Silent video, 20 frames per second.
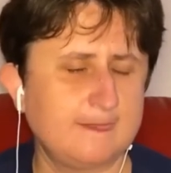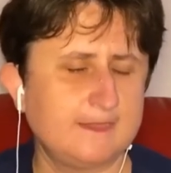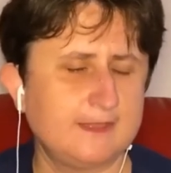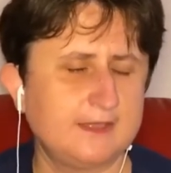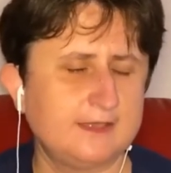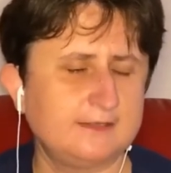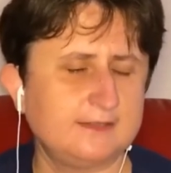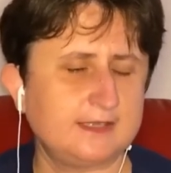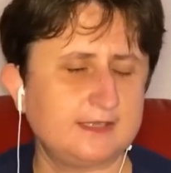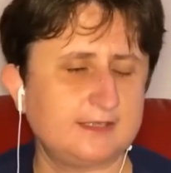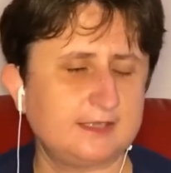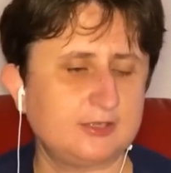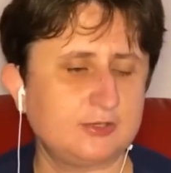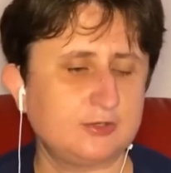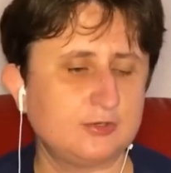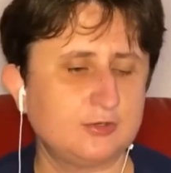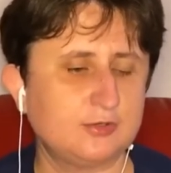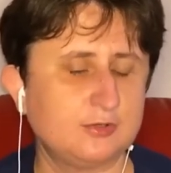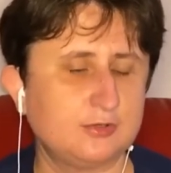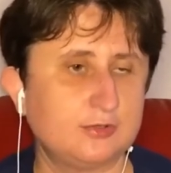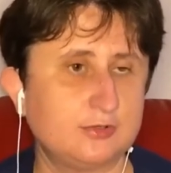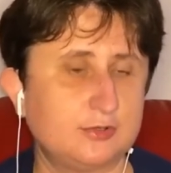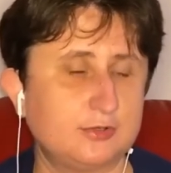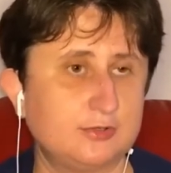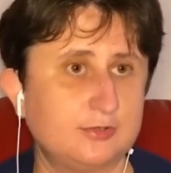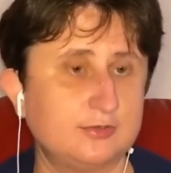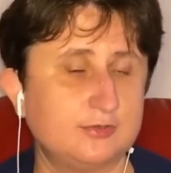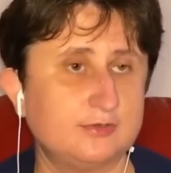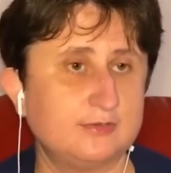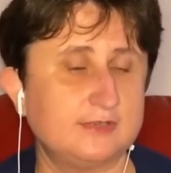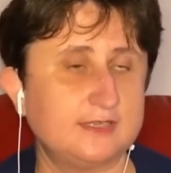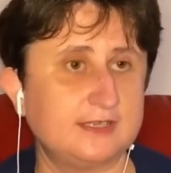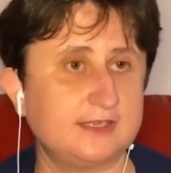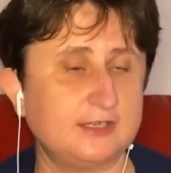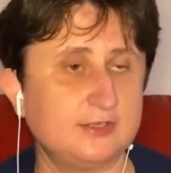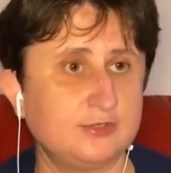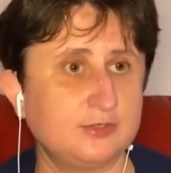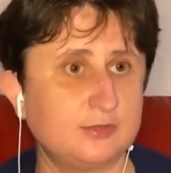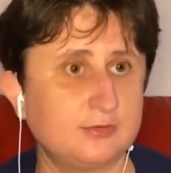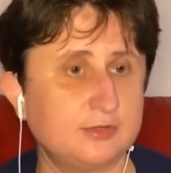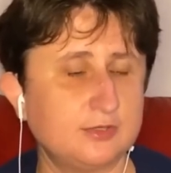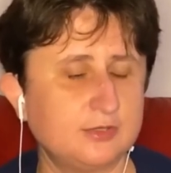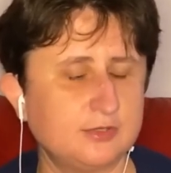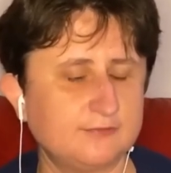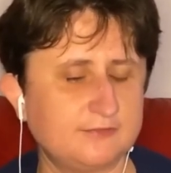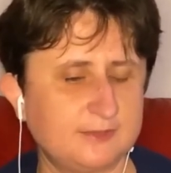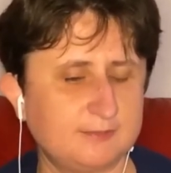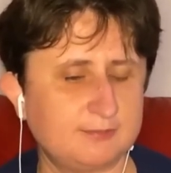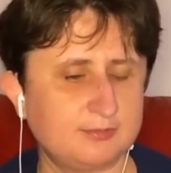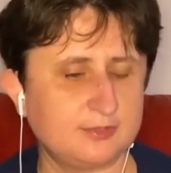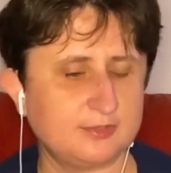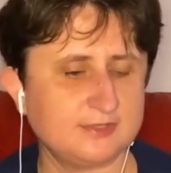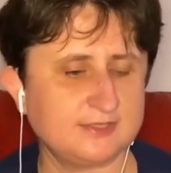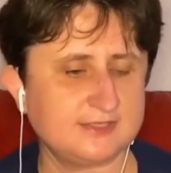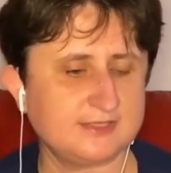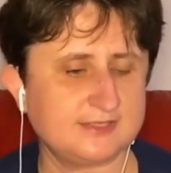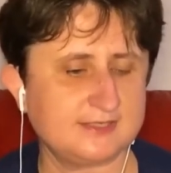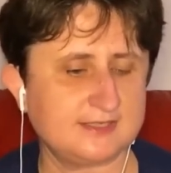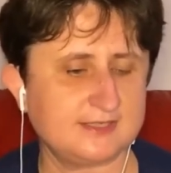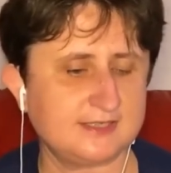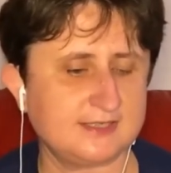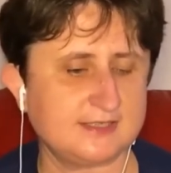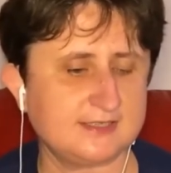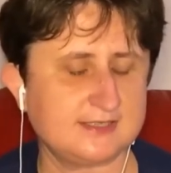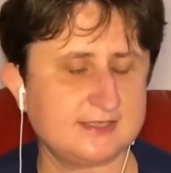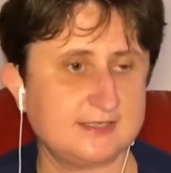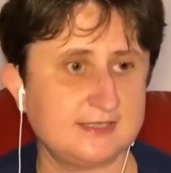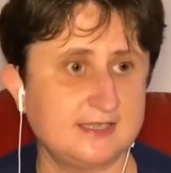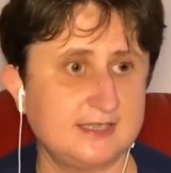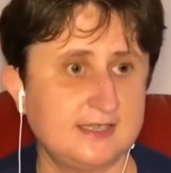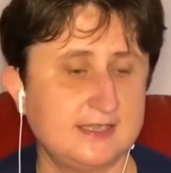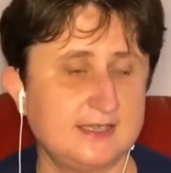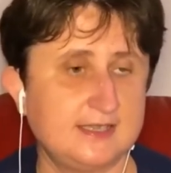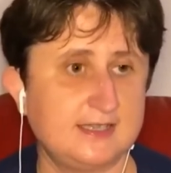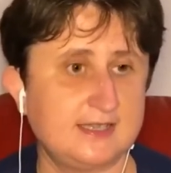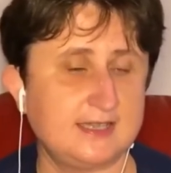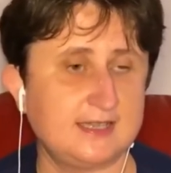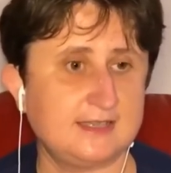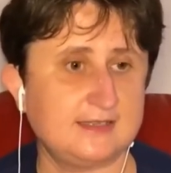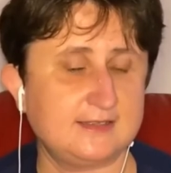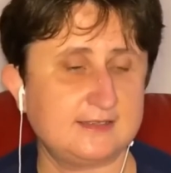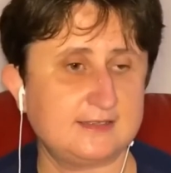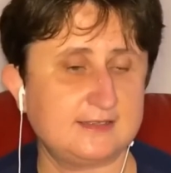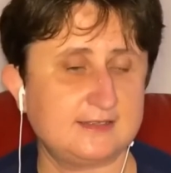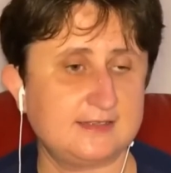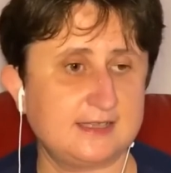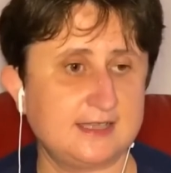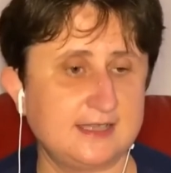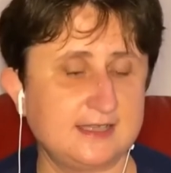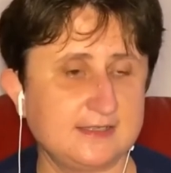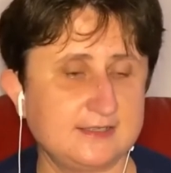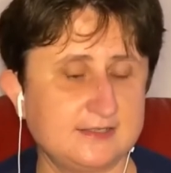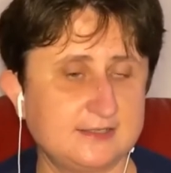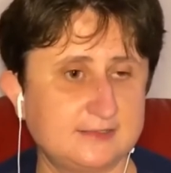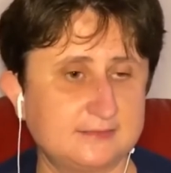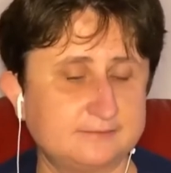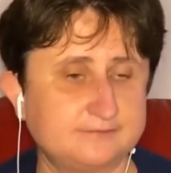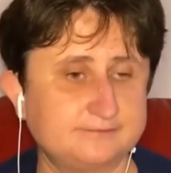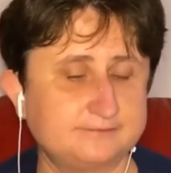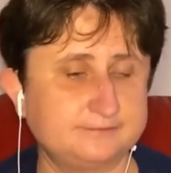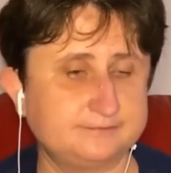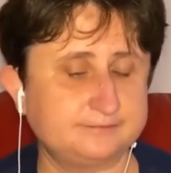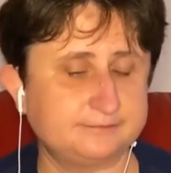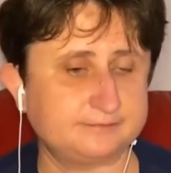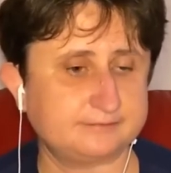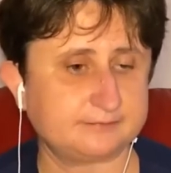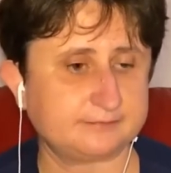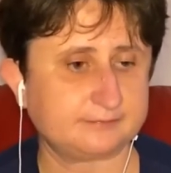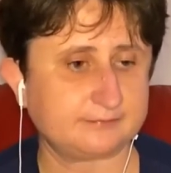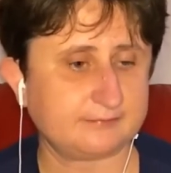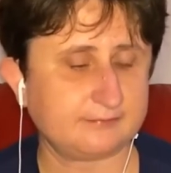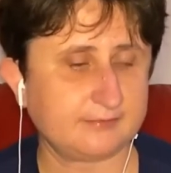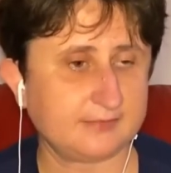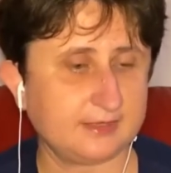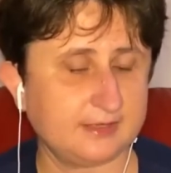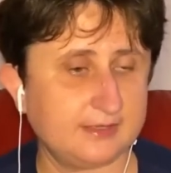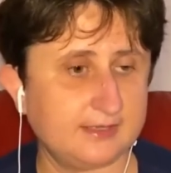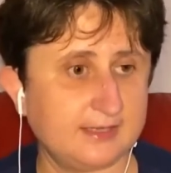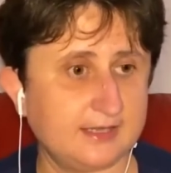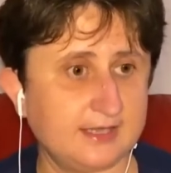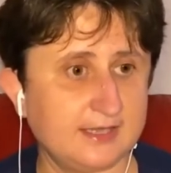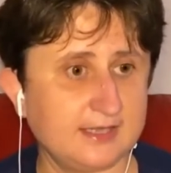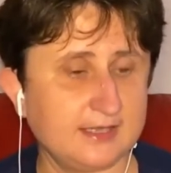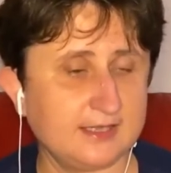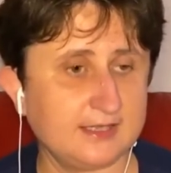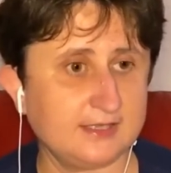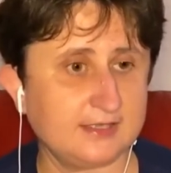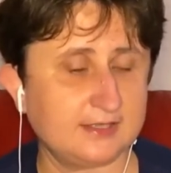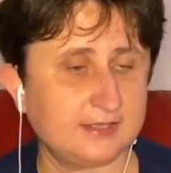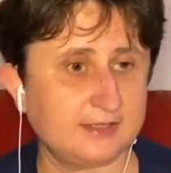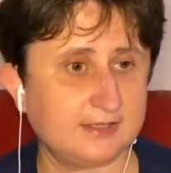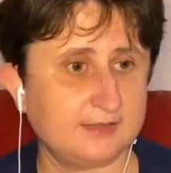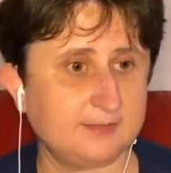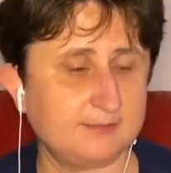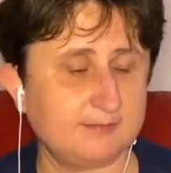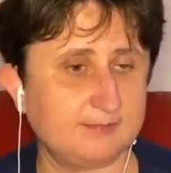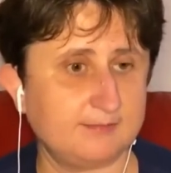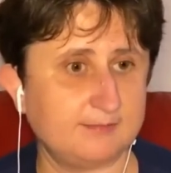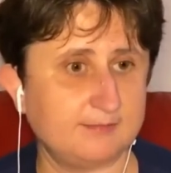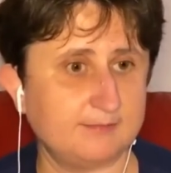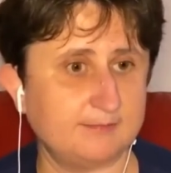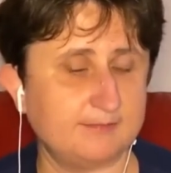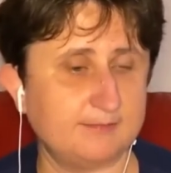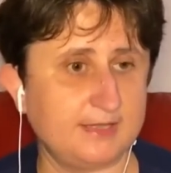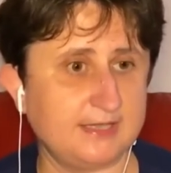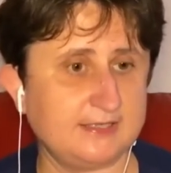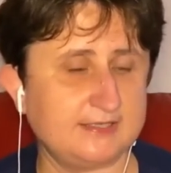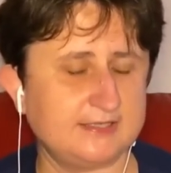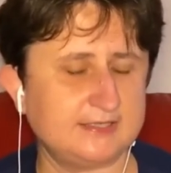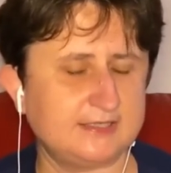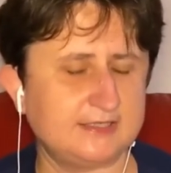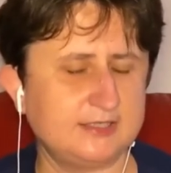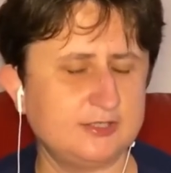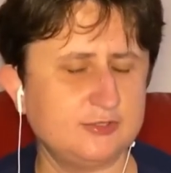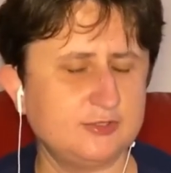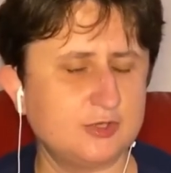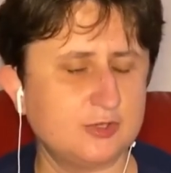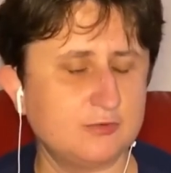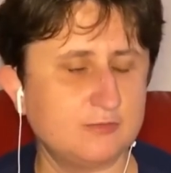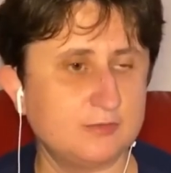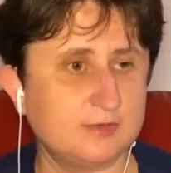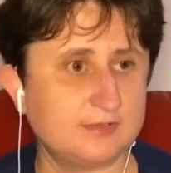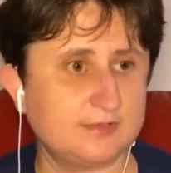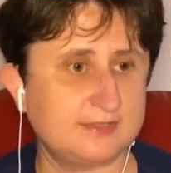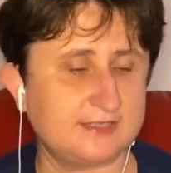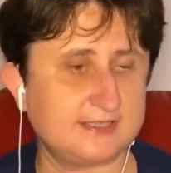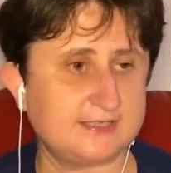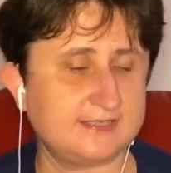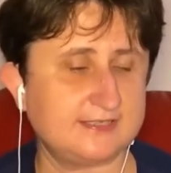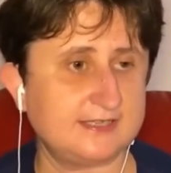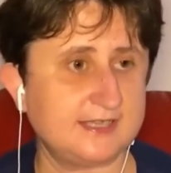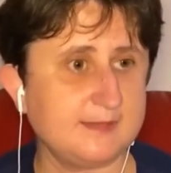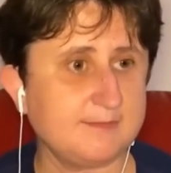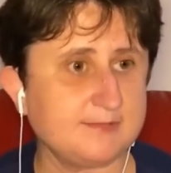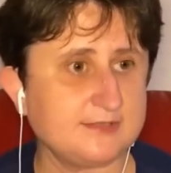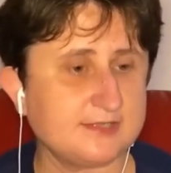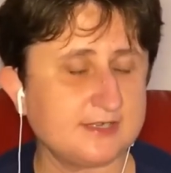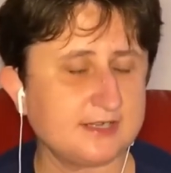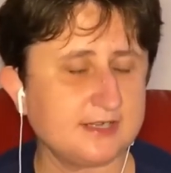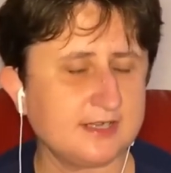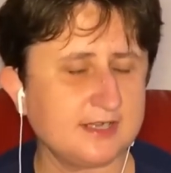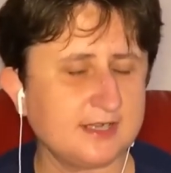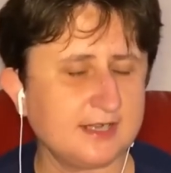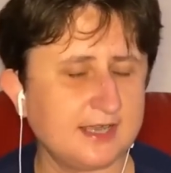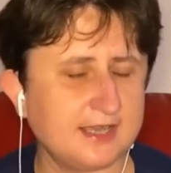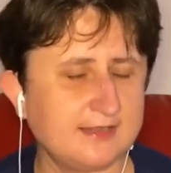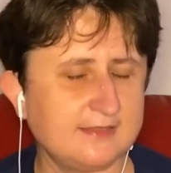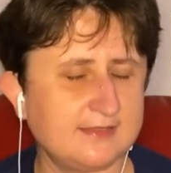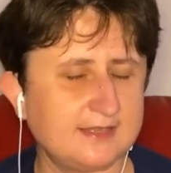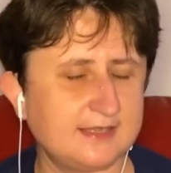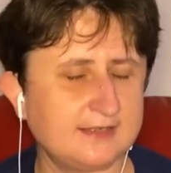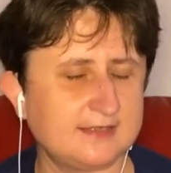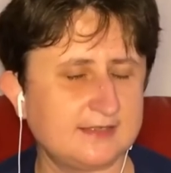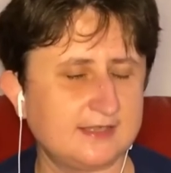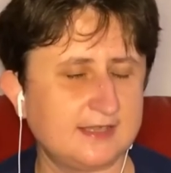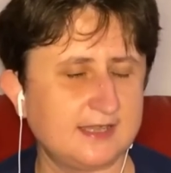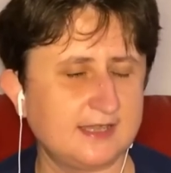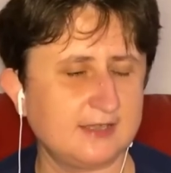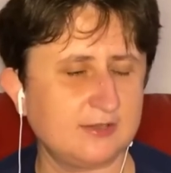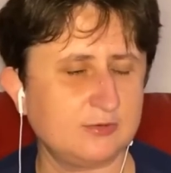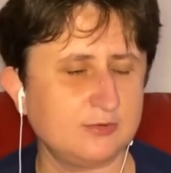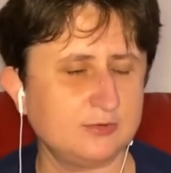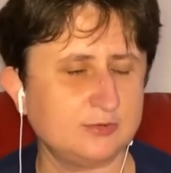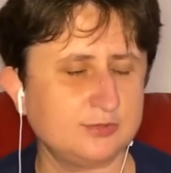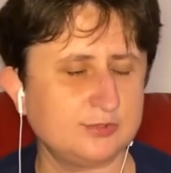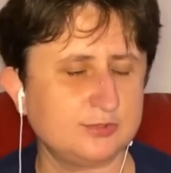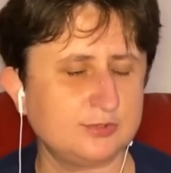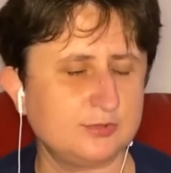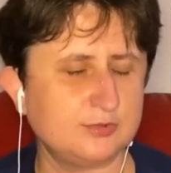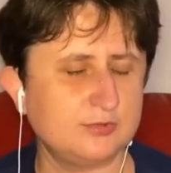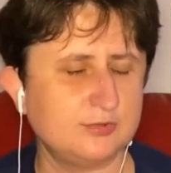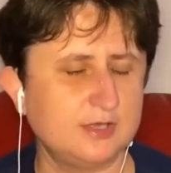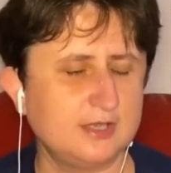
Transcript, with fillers: that I all that I know all of the processes, and that I basically know what the steps are and that I also